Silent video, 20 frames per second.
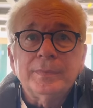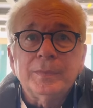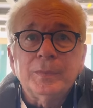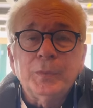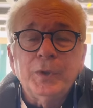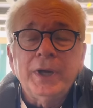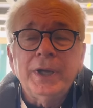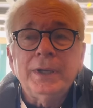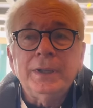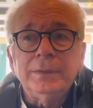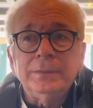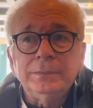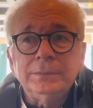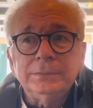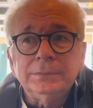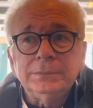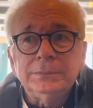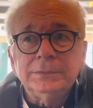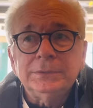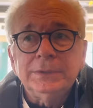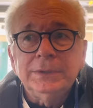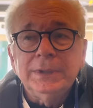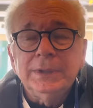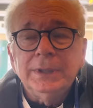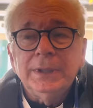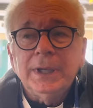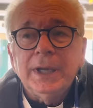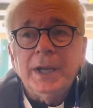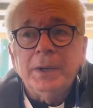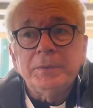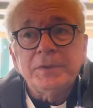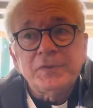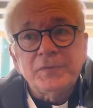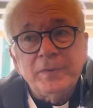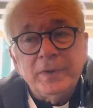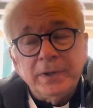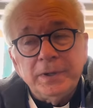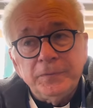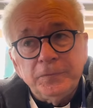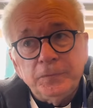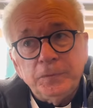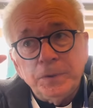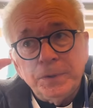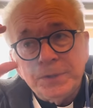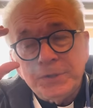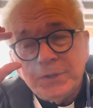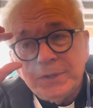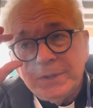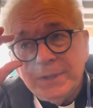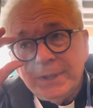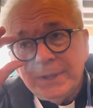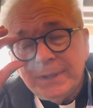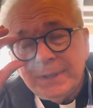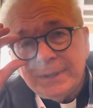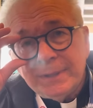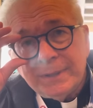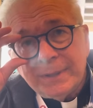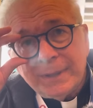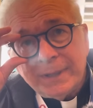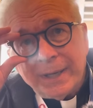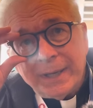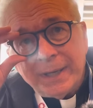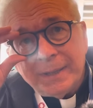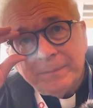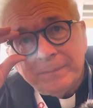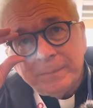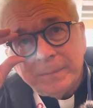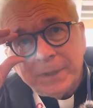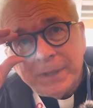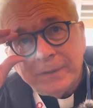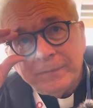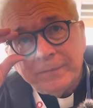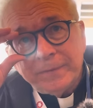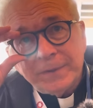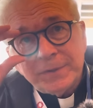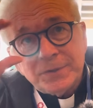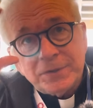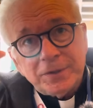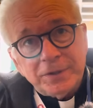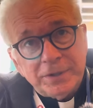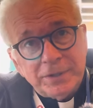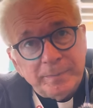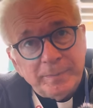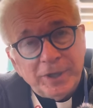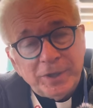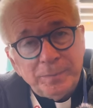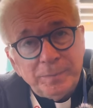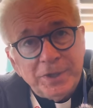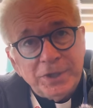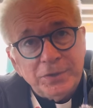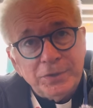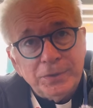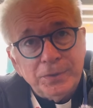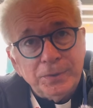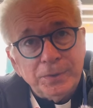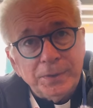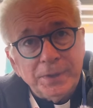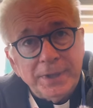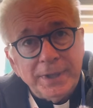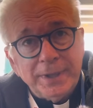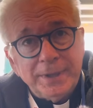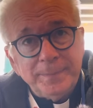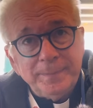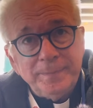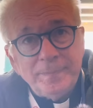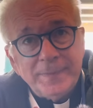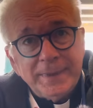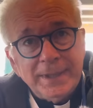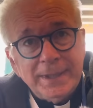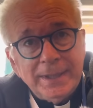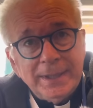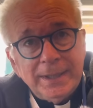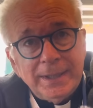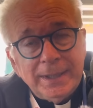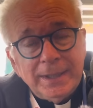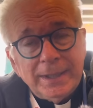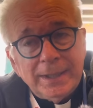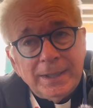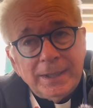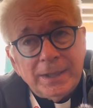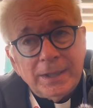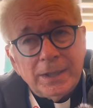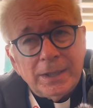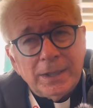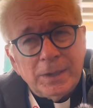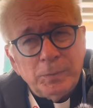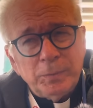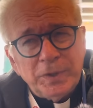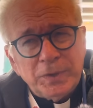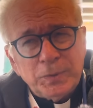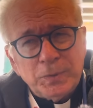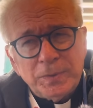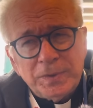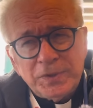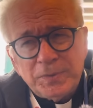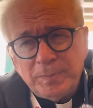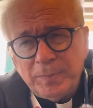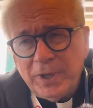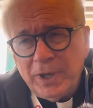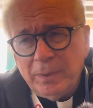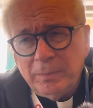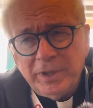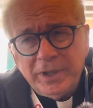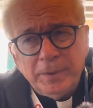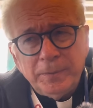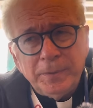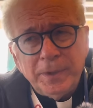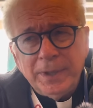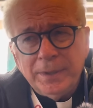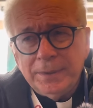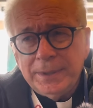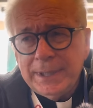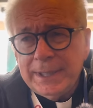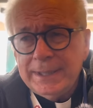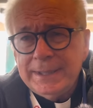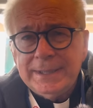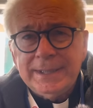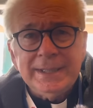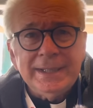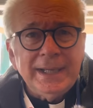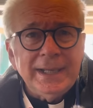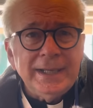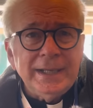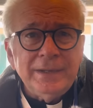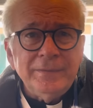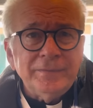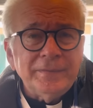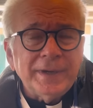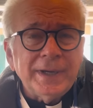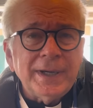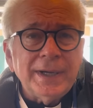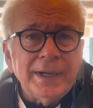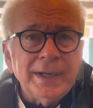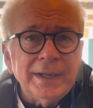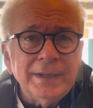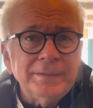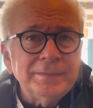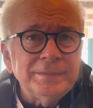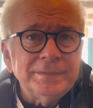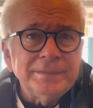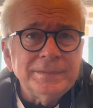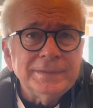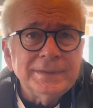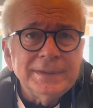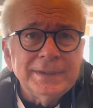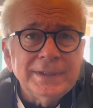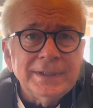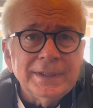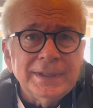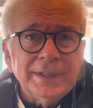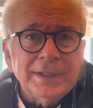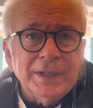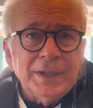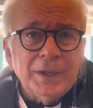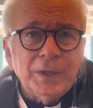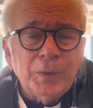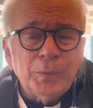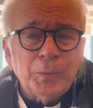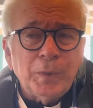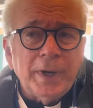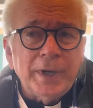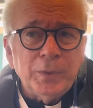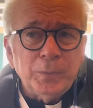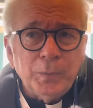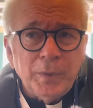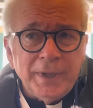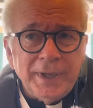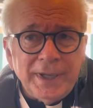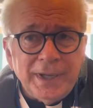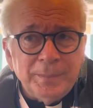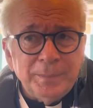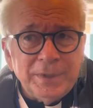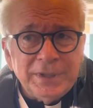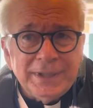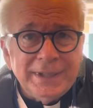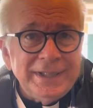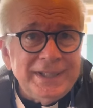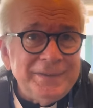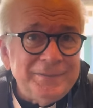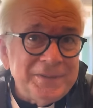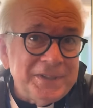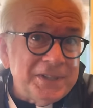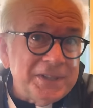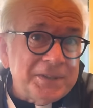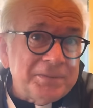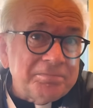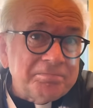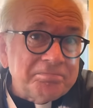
Well, I was very fortunate when I first heard about Medjugorje, mm-hmm. Which was probably around 1985. Mm-hmm. Right away I believed it.